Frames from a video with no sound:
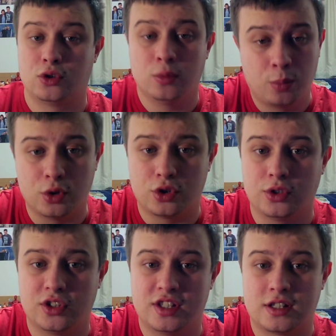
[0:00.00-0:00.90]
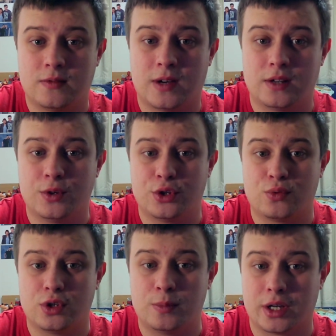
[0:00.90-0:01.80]
some point during the 60th
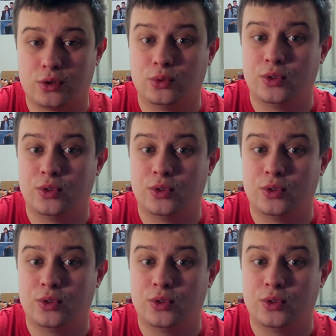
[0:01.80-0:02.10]
anniversary specials